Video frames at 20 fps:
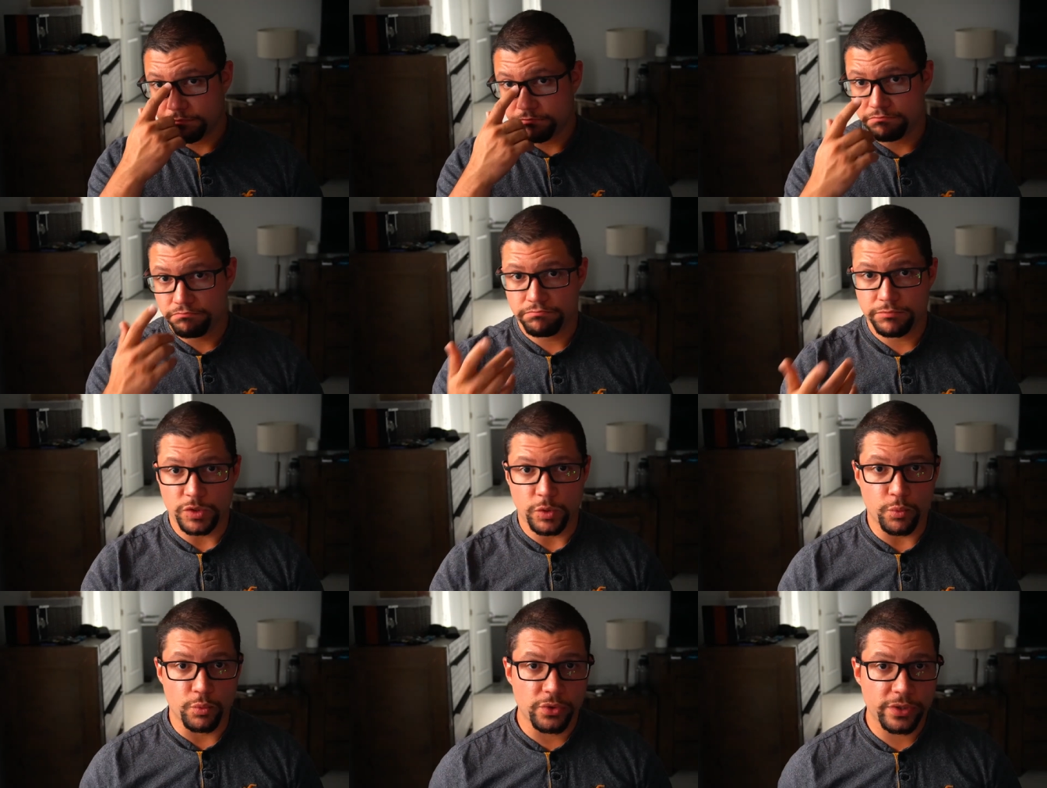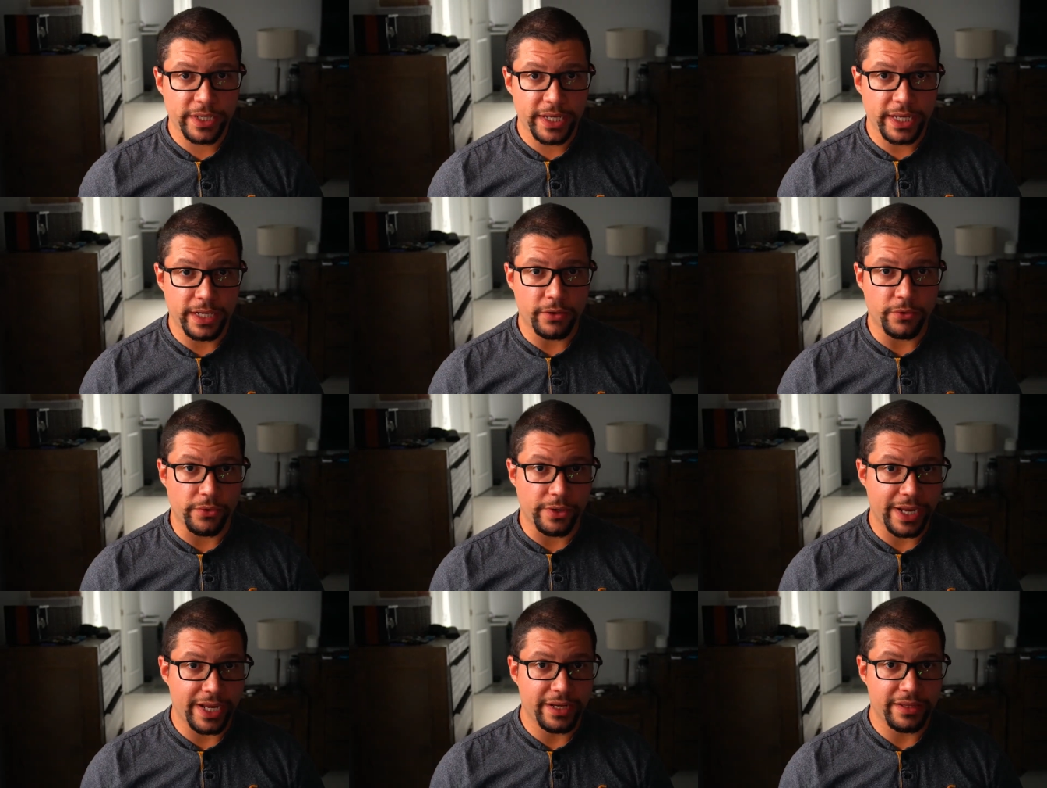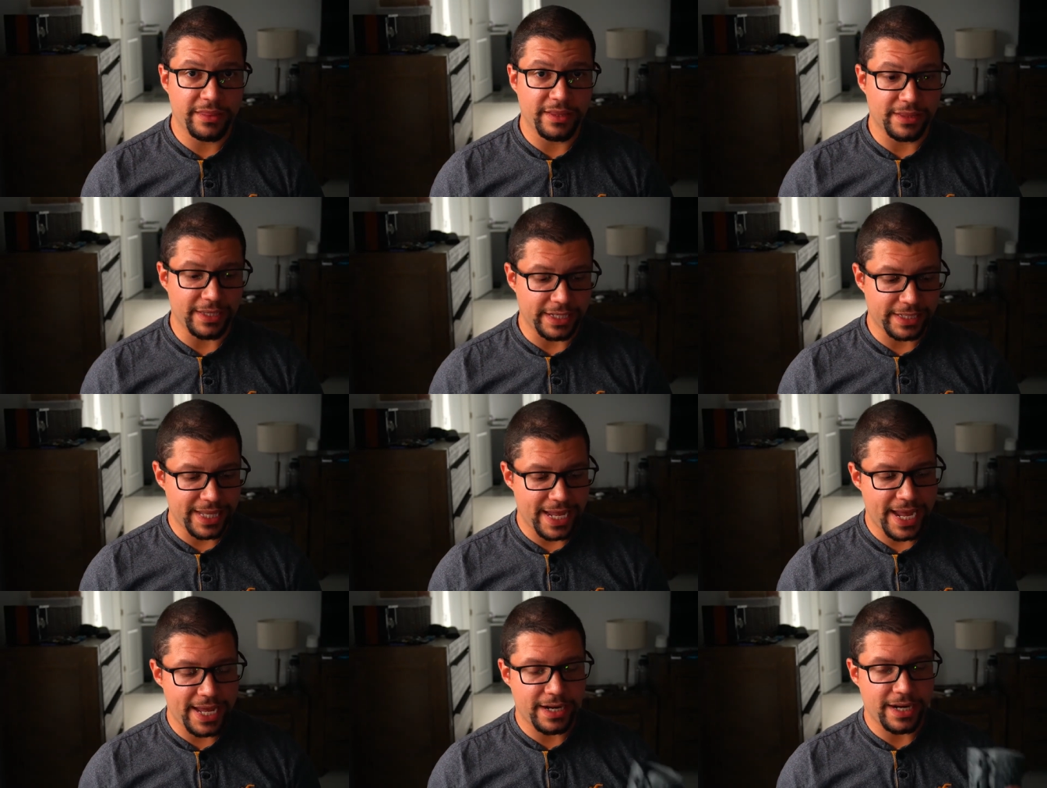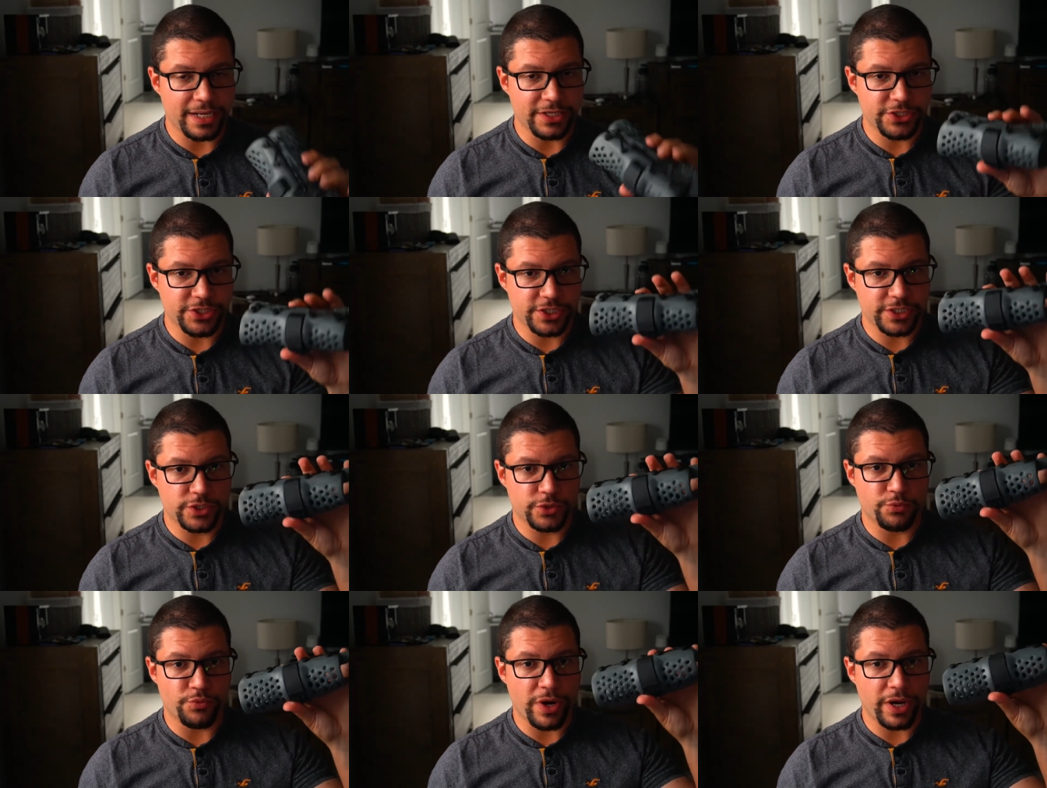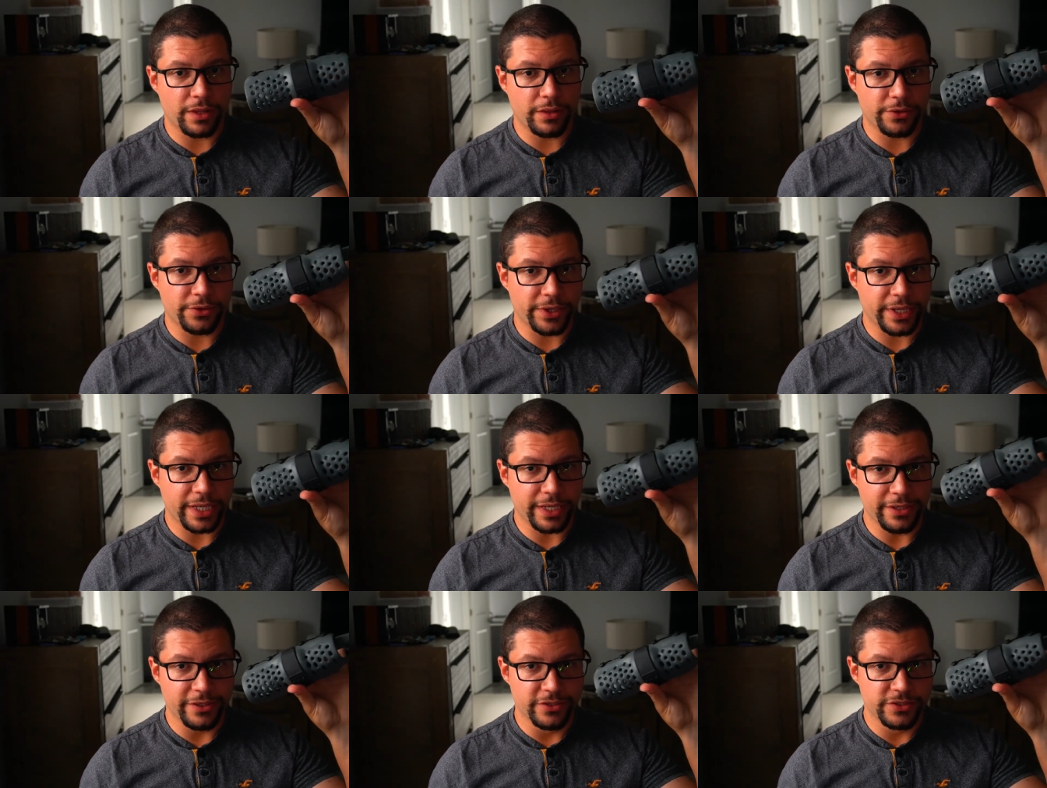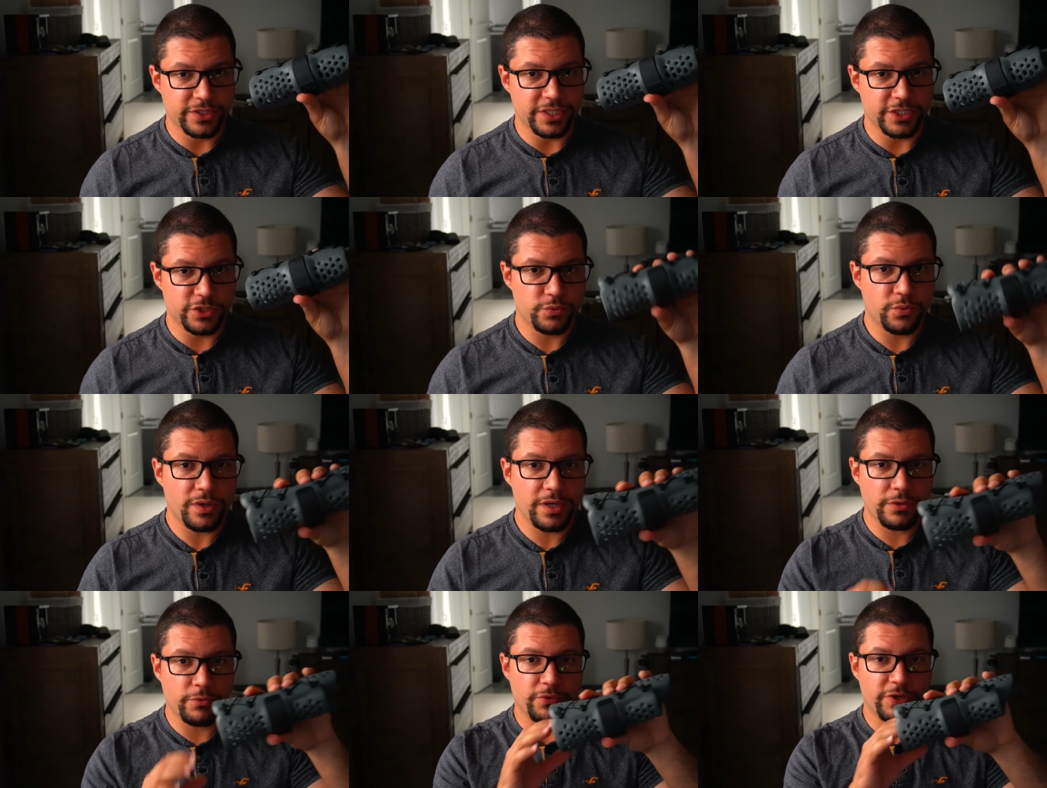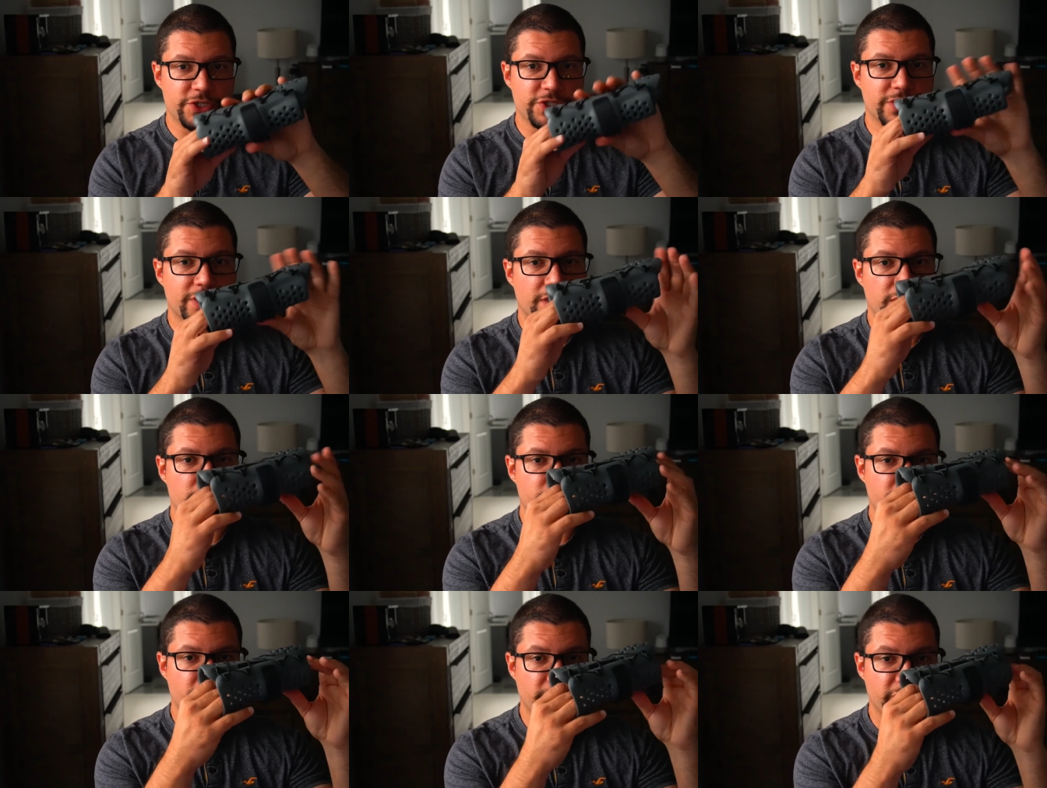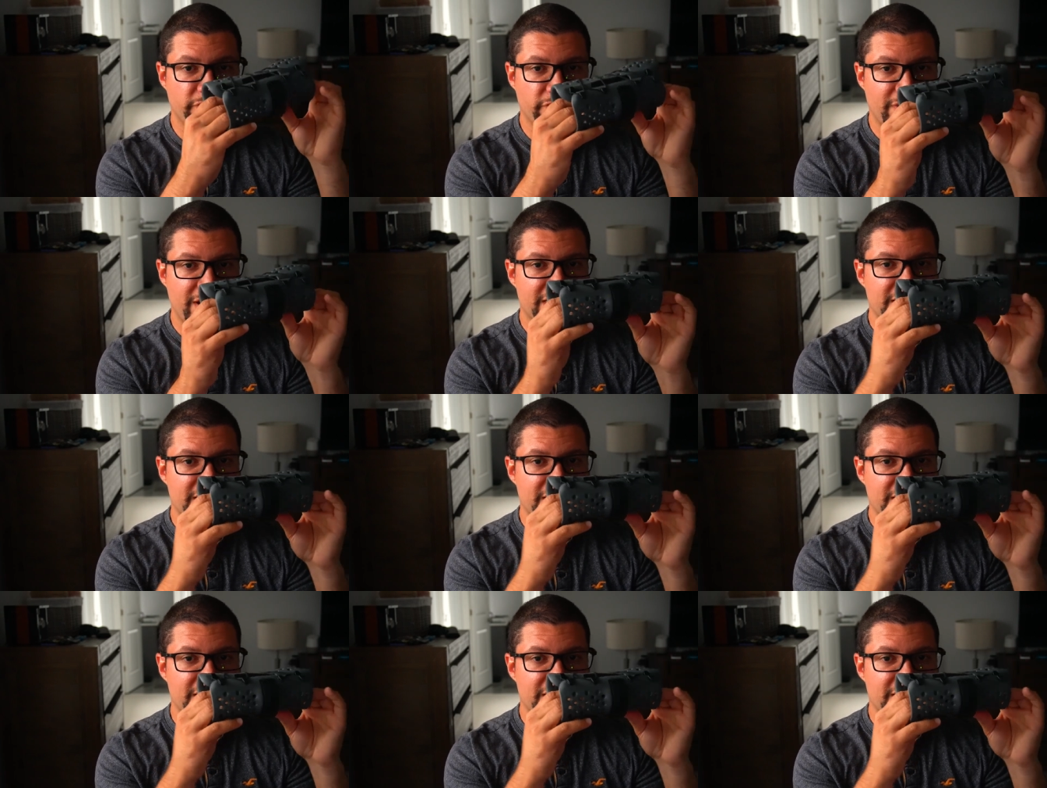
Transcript: working or anything like that, I just regularly use this one, which is a little bit more flexible.